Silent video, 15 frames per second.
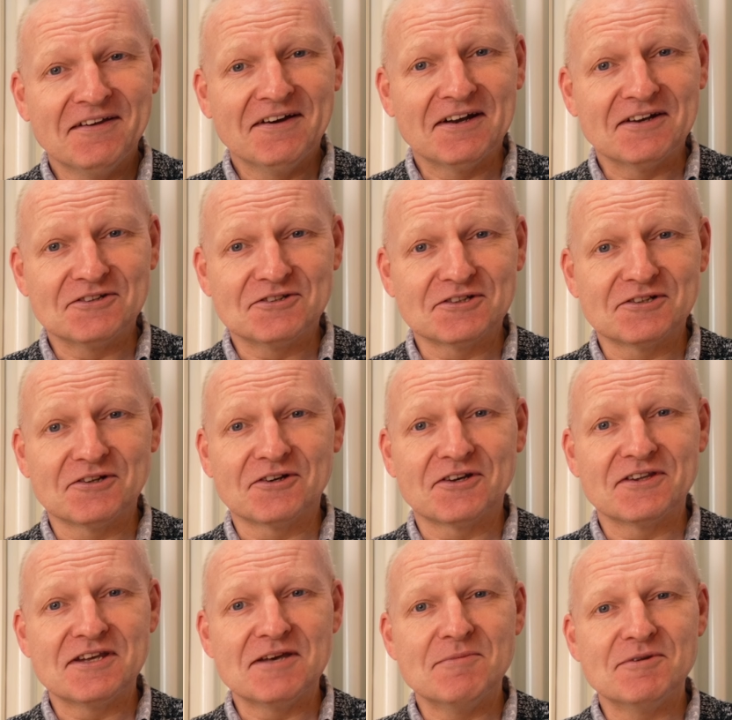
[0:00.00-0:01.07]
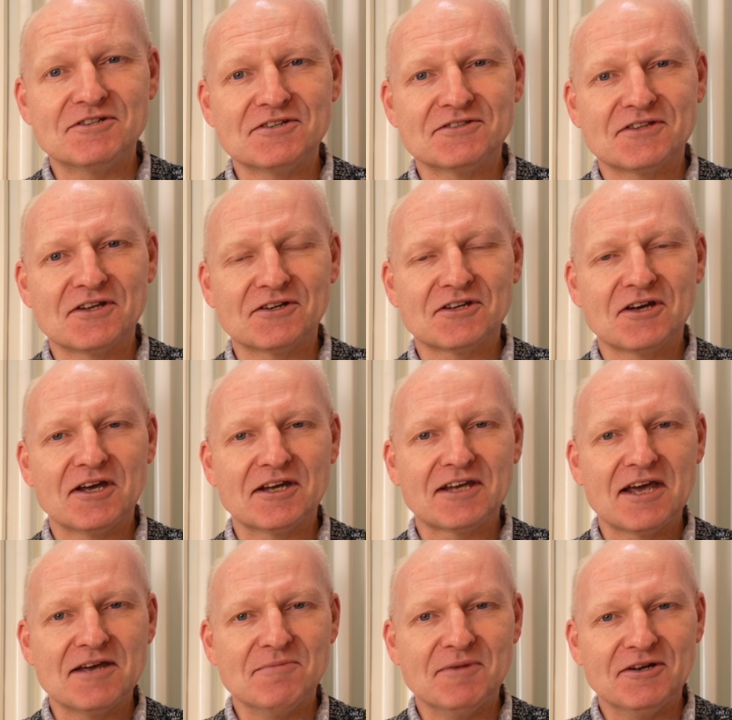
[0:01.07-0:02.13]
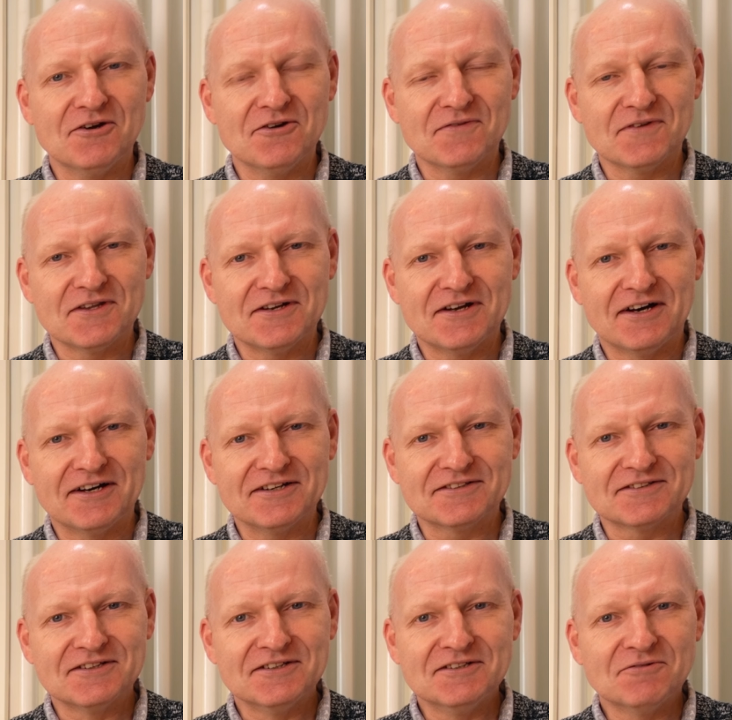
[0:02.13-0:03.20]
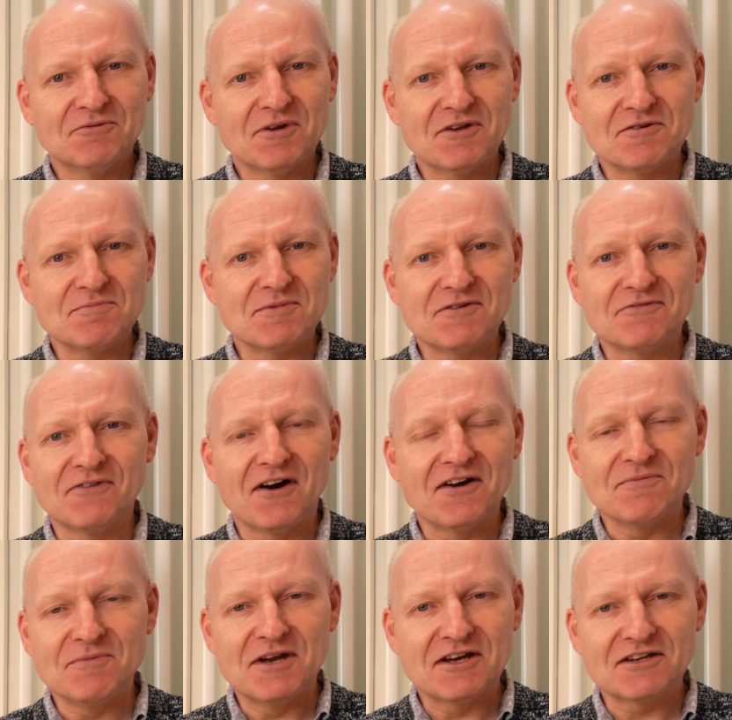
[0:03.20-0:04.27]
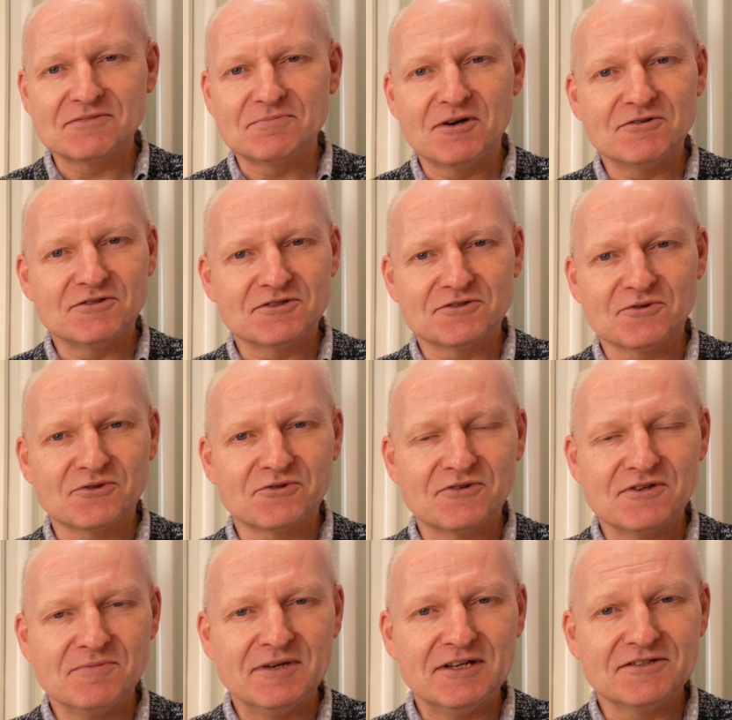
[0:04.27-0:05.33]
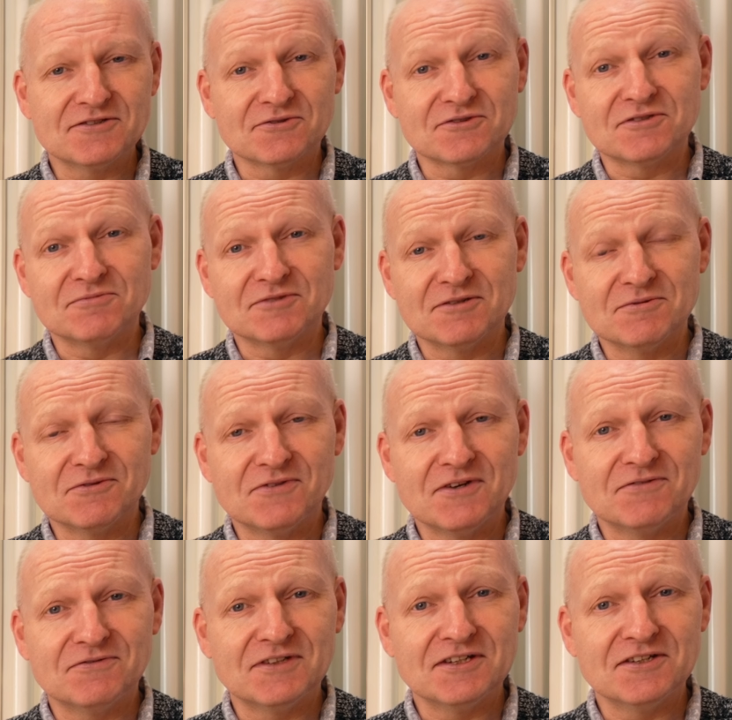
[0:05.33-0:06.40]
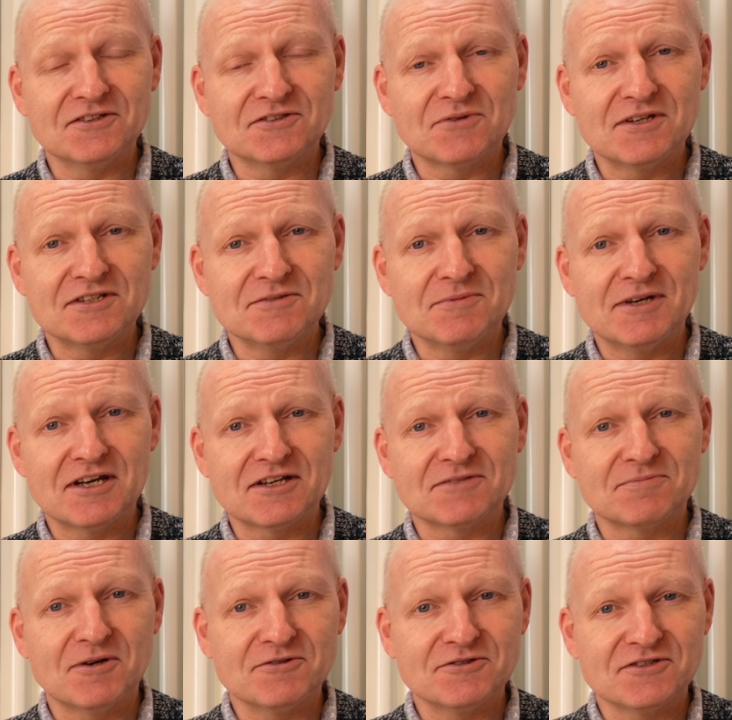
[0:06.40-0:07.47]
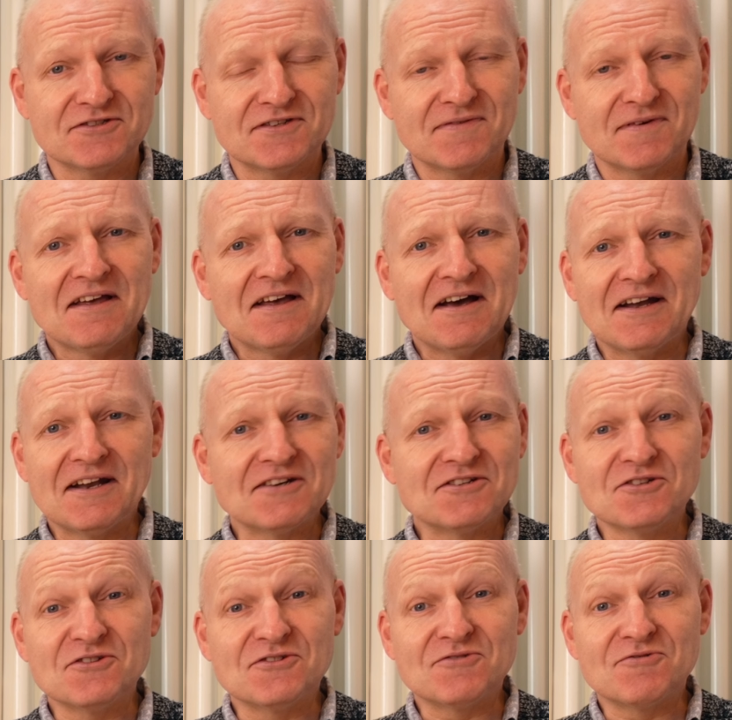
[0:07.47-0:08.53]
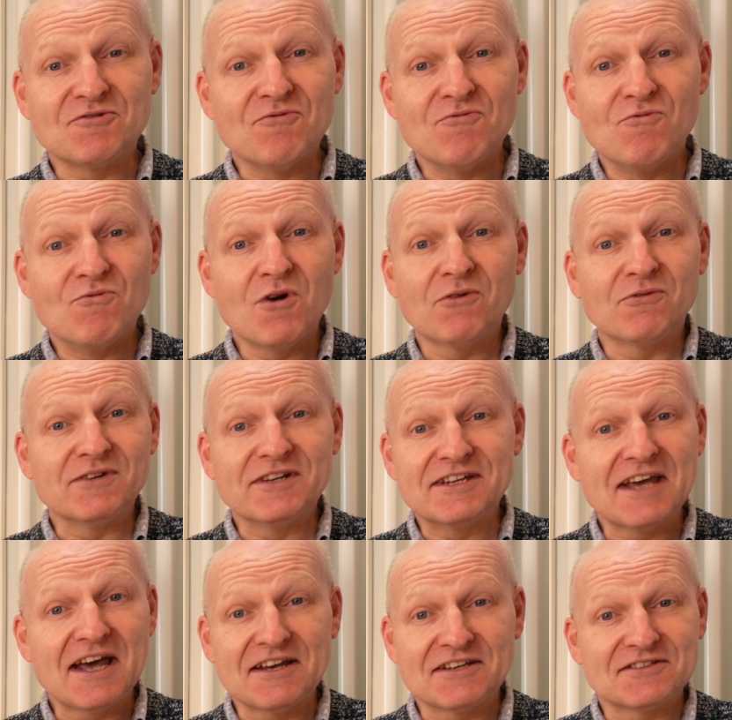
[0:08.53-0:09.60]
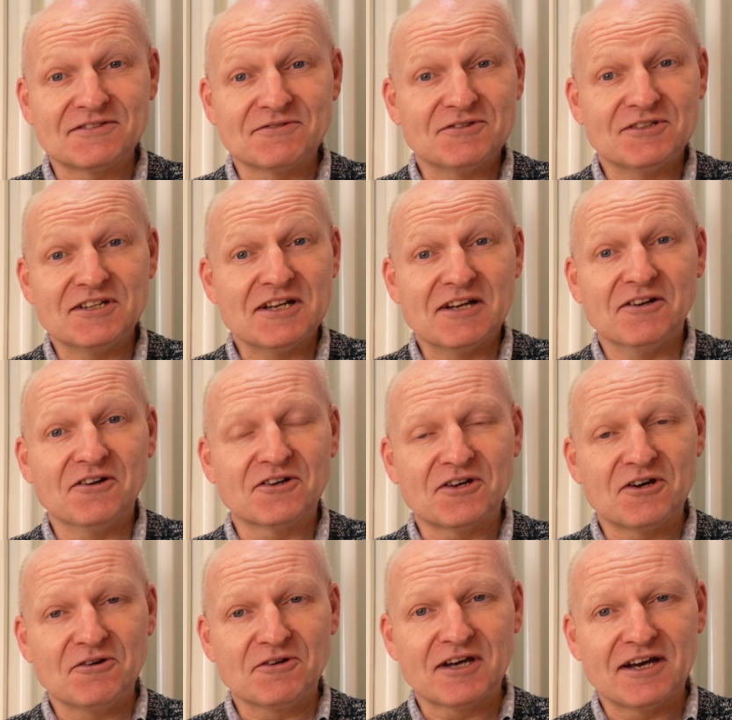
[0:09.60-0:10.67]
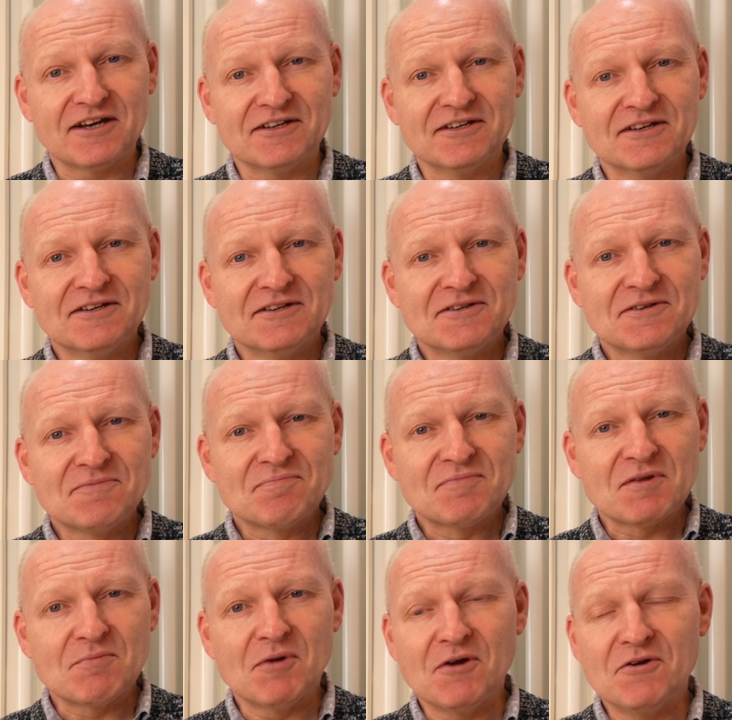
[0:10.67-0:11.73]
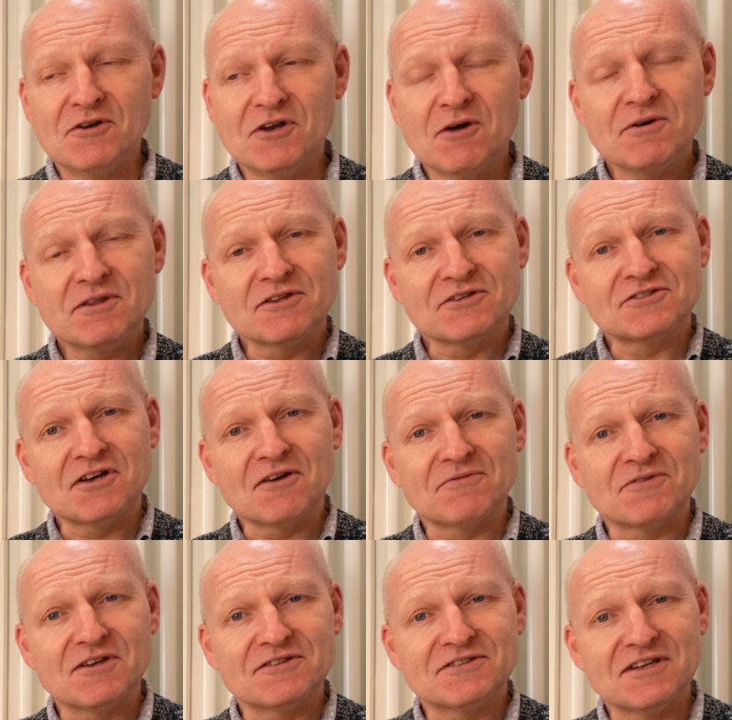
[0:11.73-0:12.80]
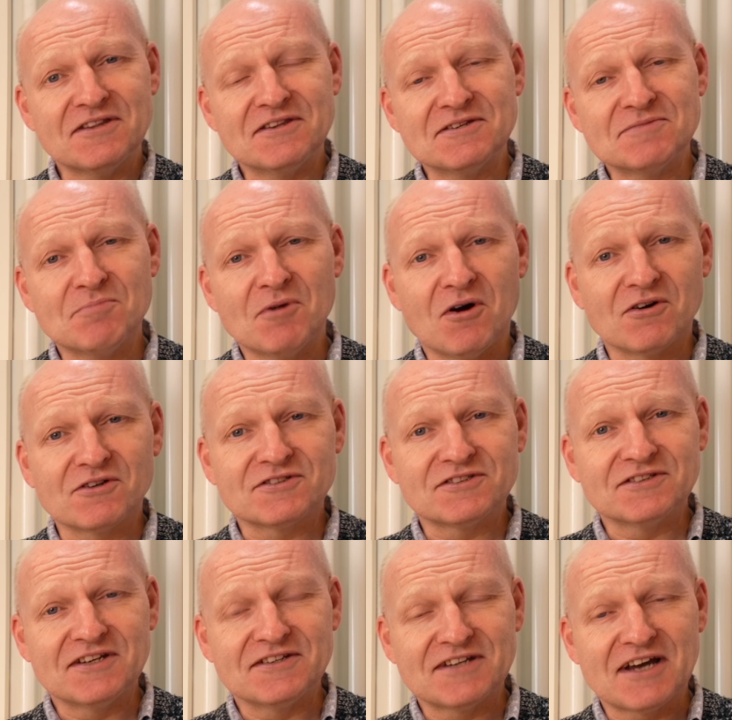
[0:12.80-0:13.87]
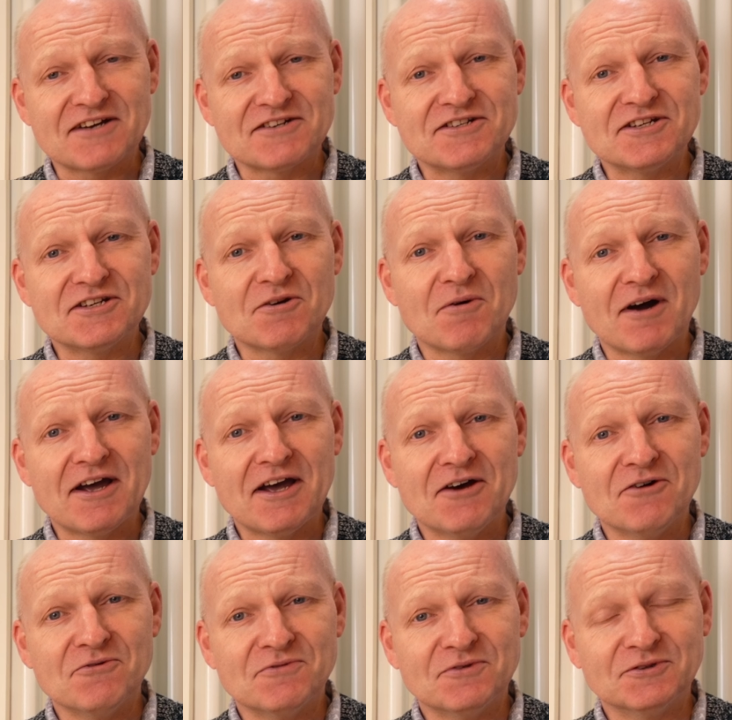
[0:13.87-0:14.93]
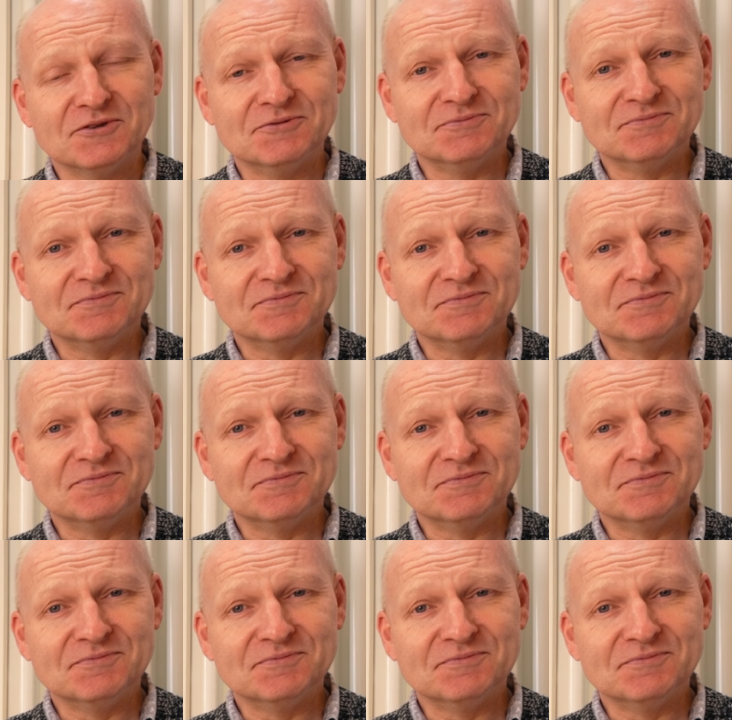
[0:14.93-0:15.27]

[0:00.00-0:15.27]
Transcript: And I just look at the images that came in over the night, whether it be 5-minute exposures or 3 minutes or sometimes 15 and 20-minute exposures. And I just roughly guess, did it look okay? But knowing the stuff that's in this box is actually quite helpful.